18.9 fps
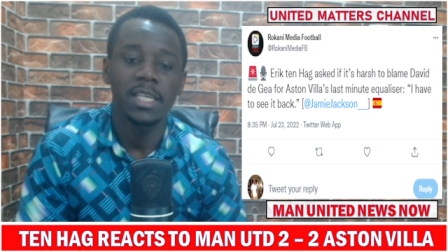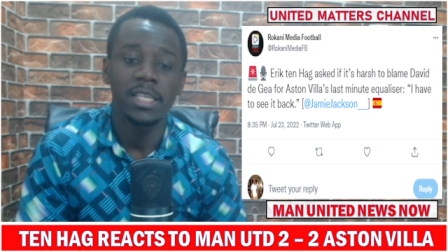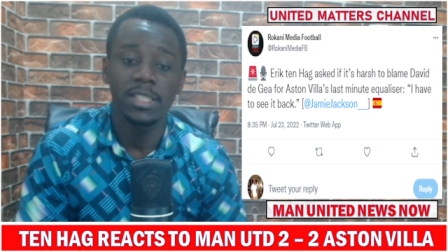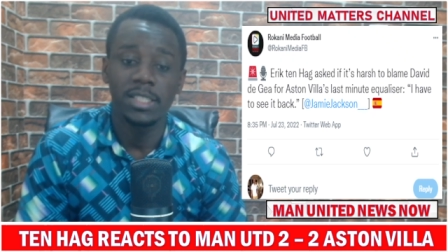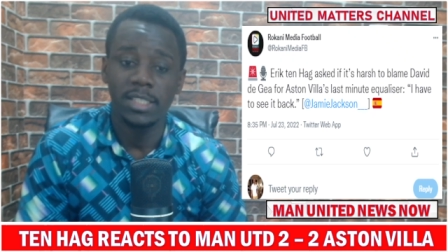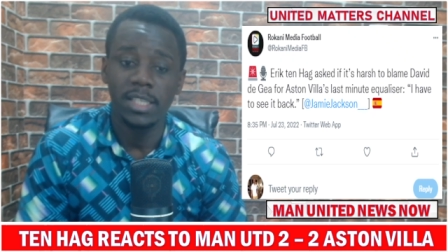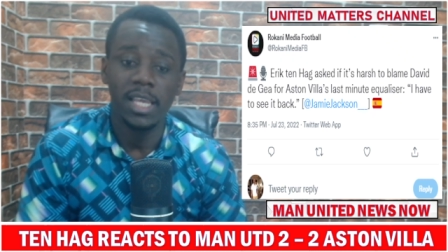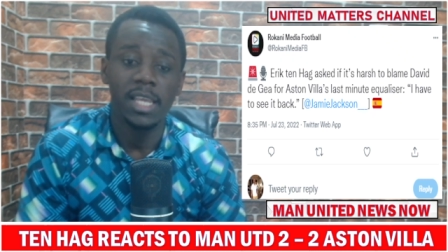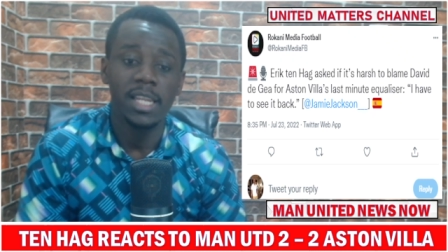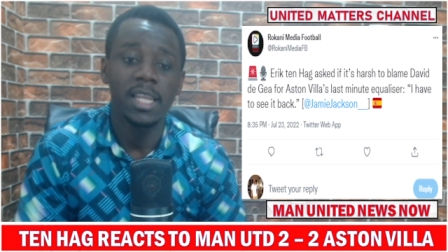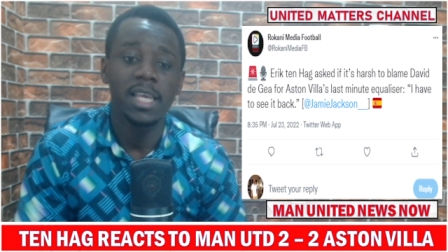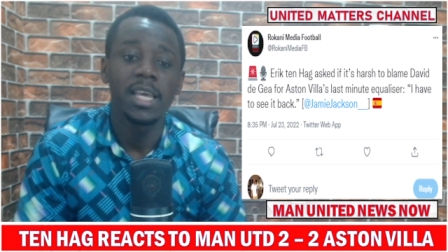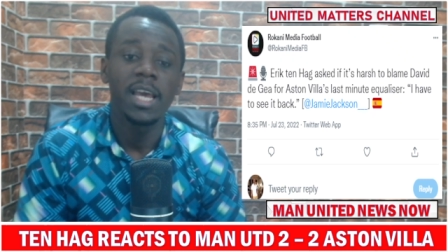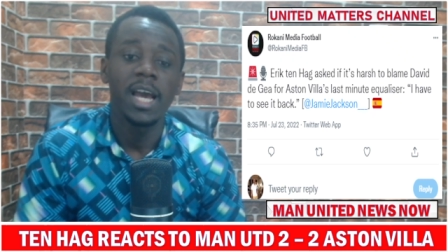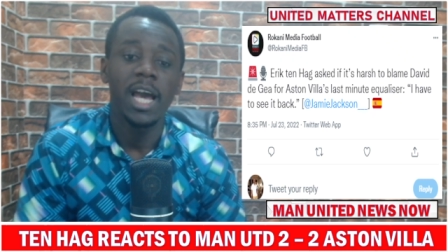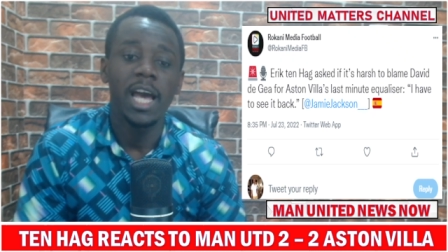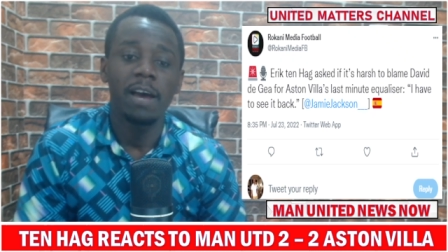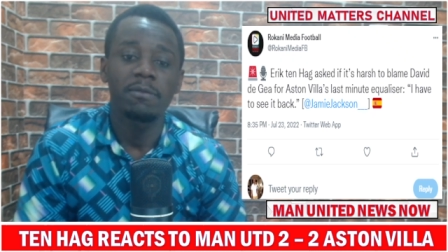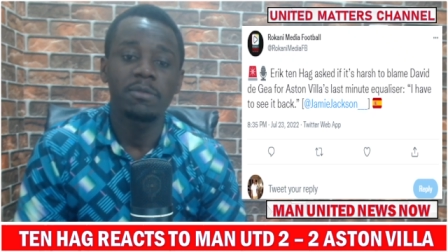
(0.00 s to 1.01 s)
He said,
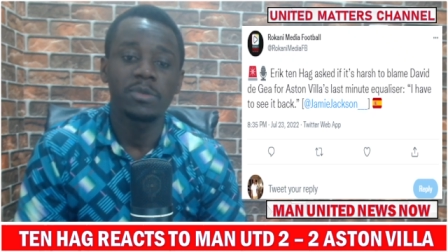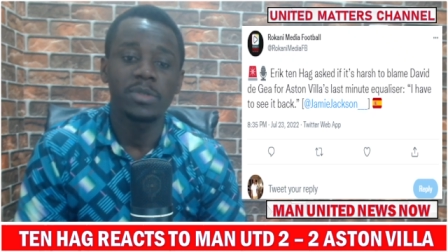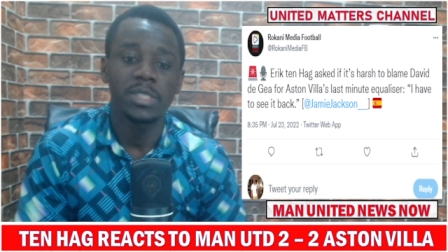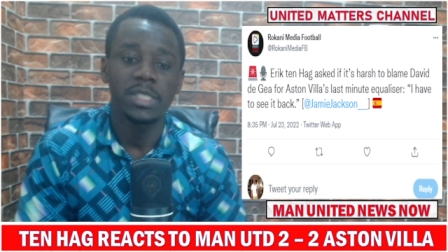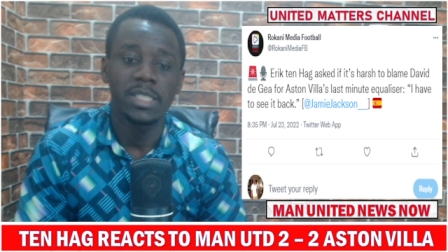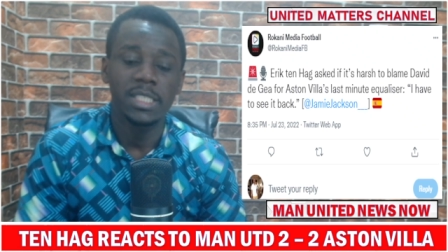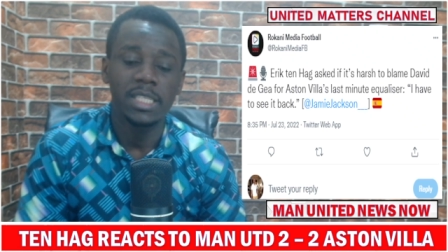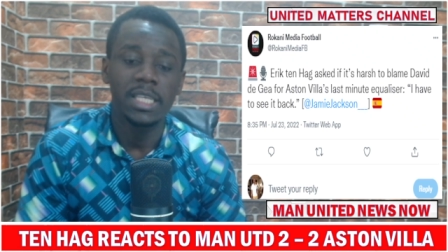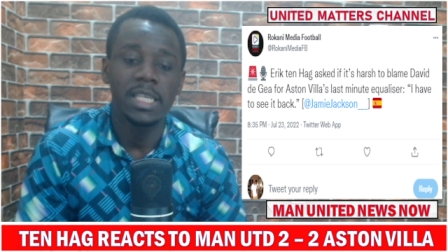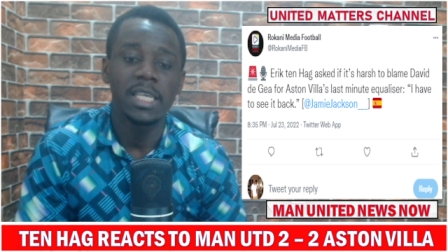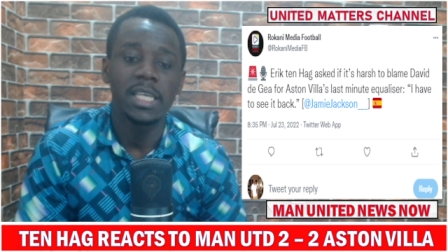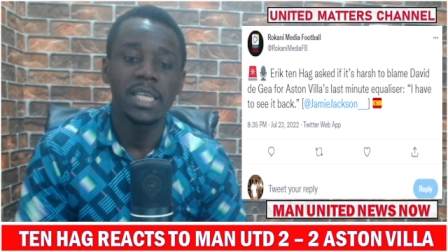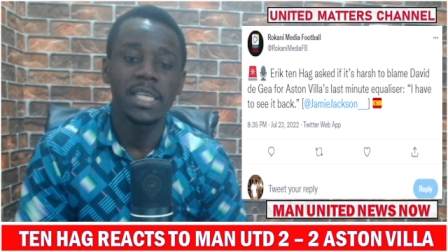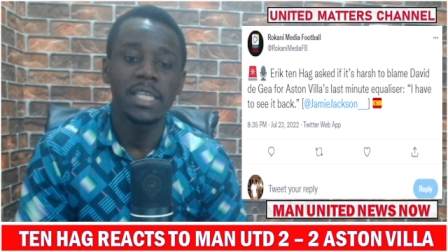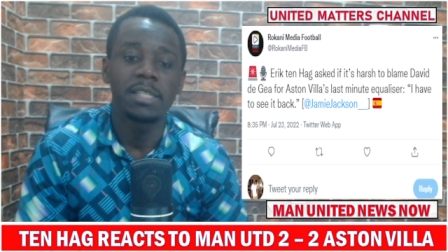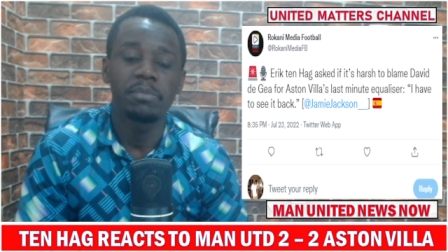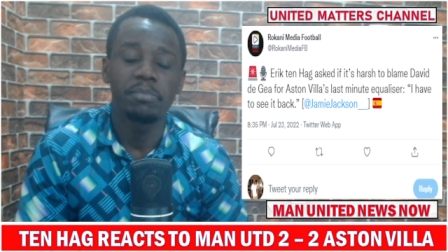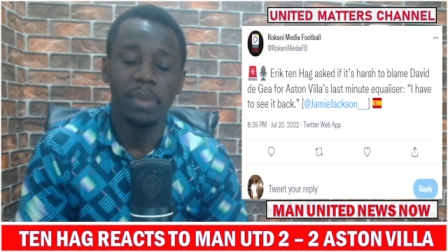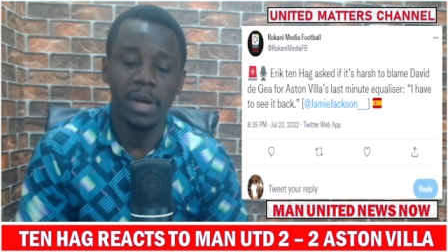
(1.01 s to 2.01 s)
I have to see
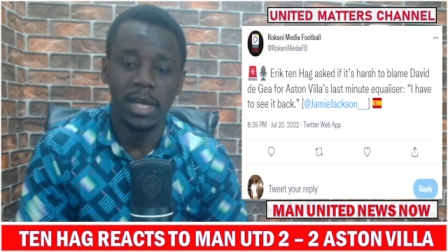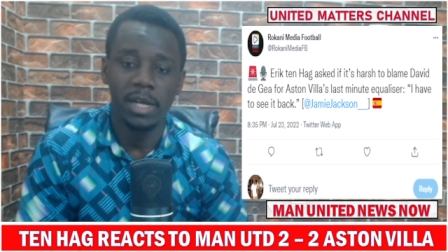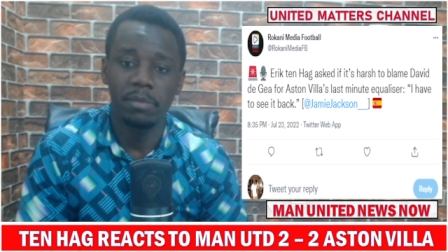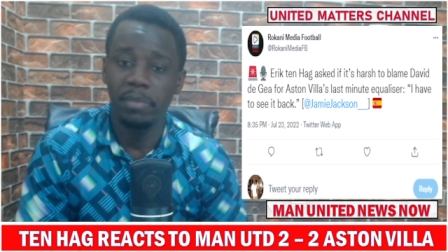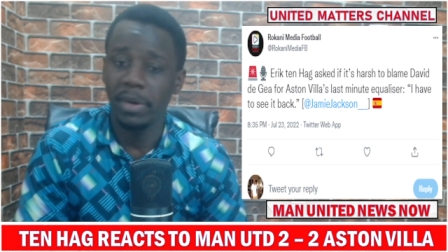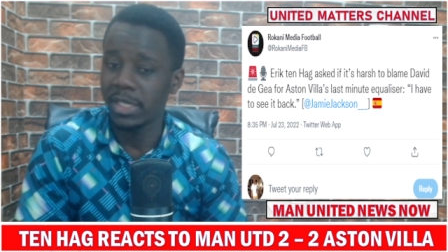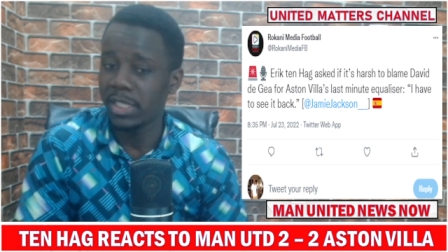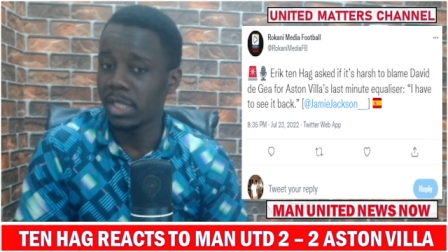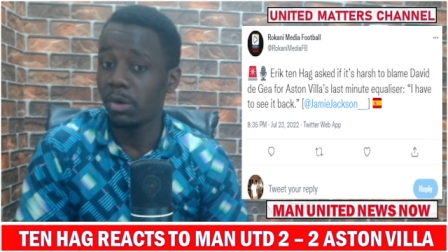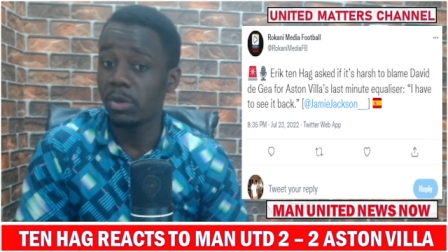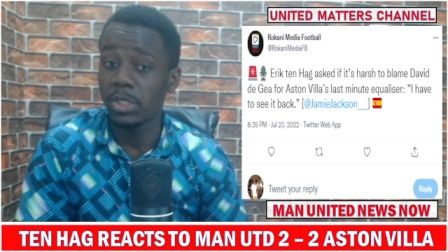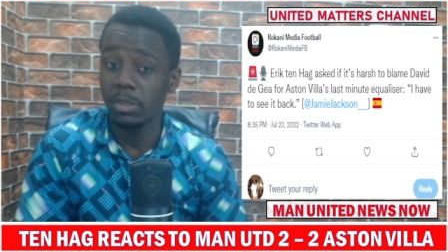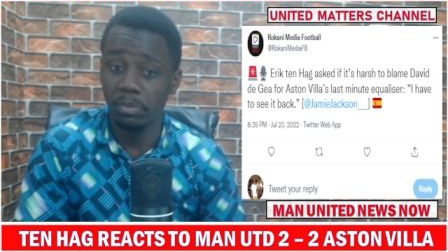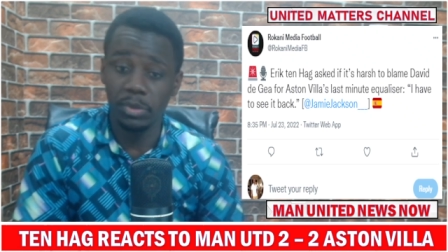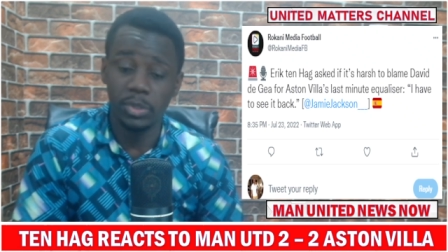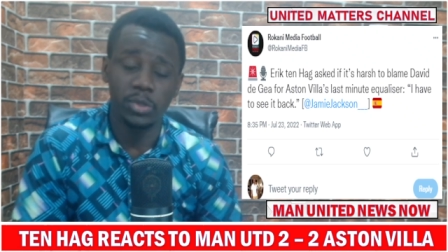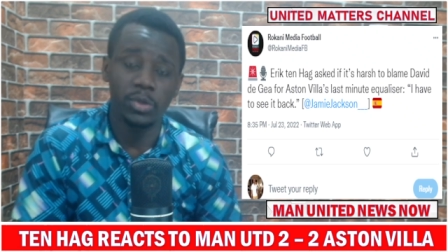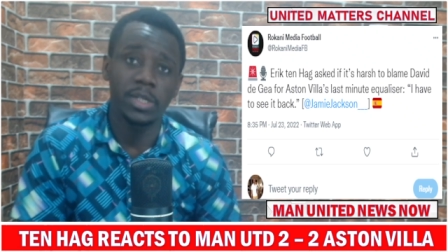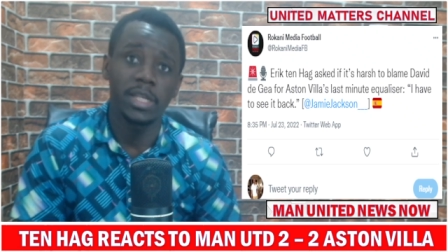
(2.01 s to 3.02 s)
it back. But there was a
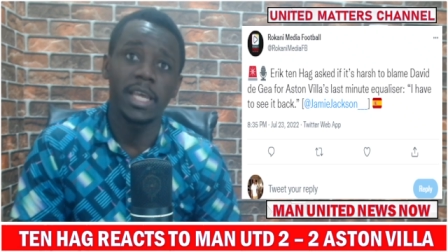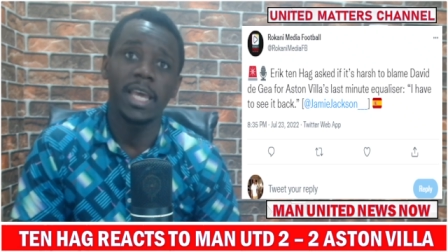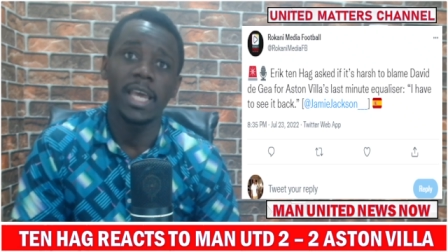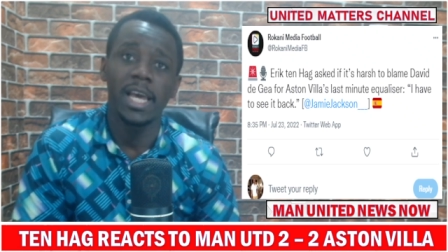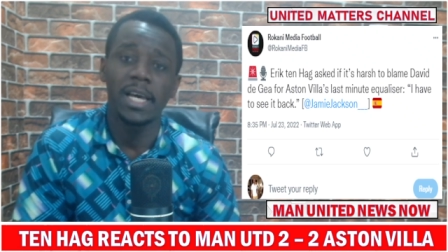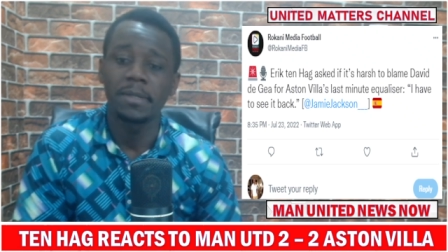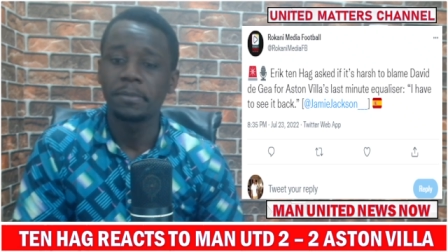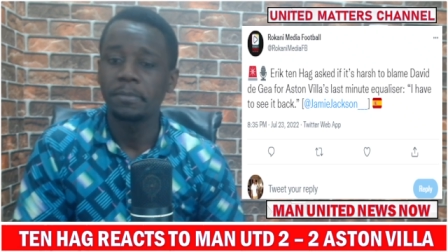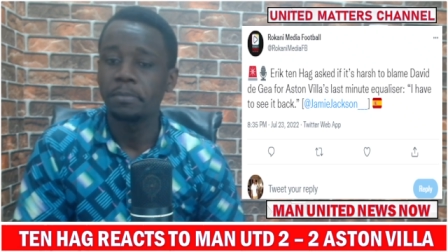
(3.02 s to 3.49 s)
push on De Gea